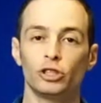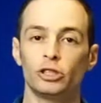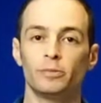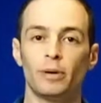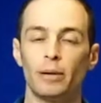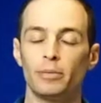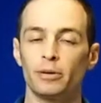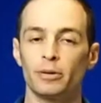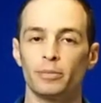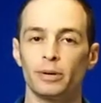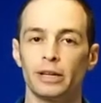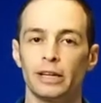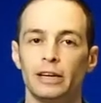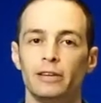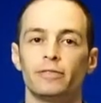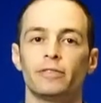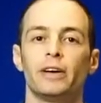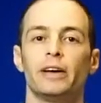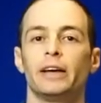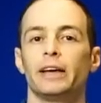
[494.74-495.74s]
Again,
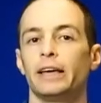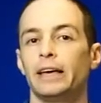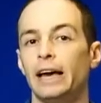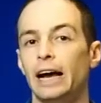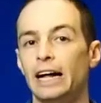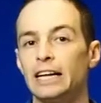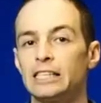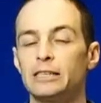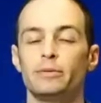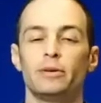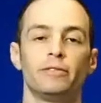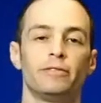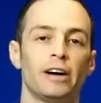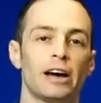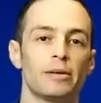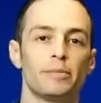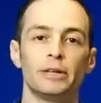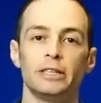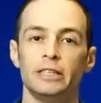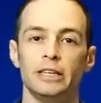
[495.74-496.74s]
contrary to popular belief,
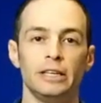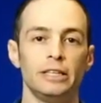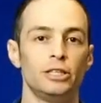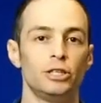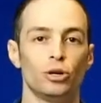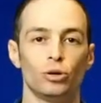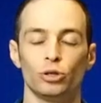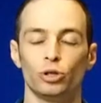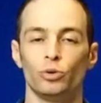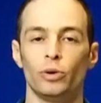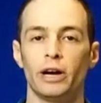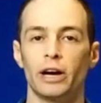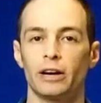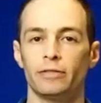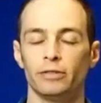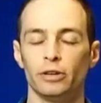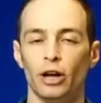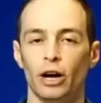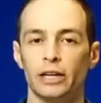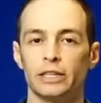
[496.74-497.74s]
calcium and vitamin
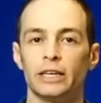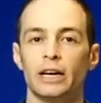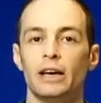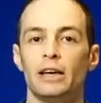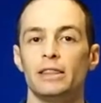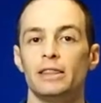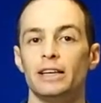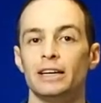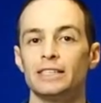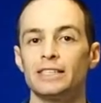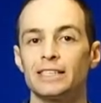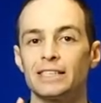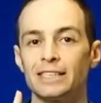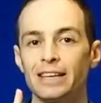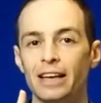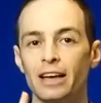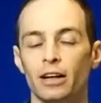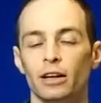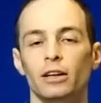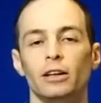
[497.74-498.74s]
D don't do a heck of a
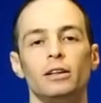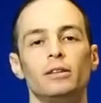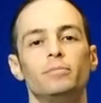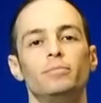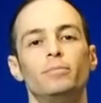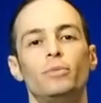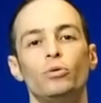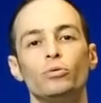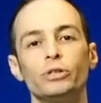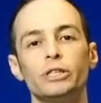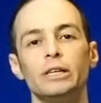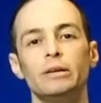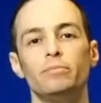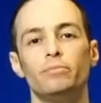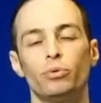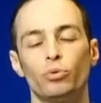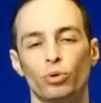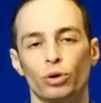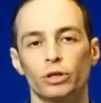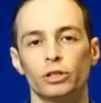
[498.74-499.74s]
lot. The
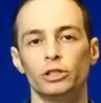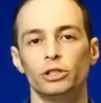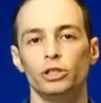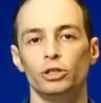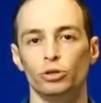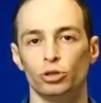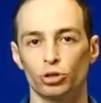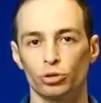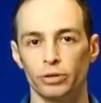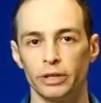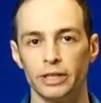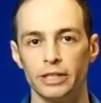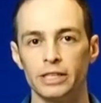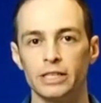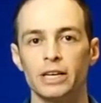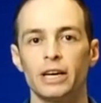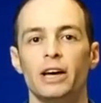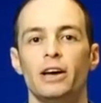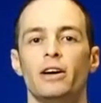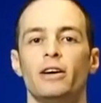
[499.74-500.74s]
single most
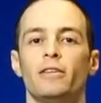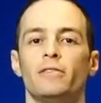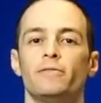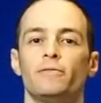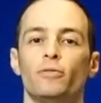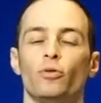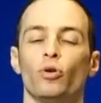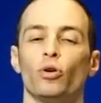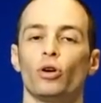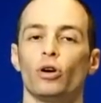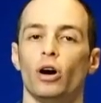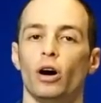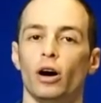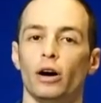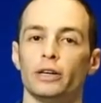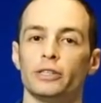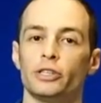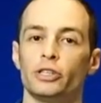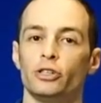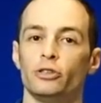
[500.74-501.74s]
important nutrient
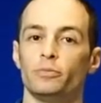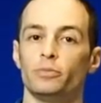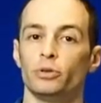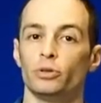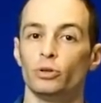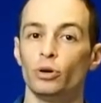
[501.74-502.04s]
for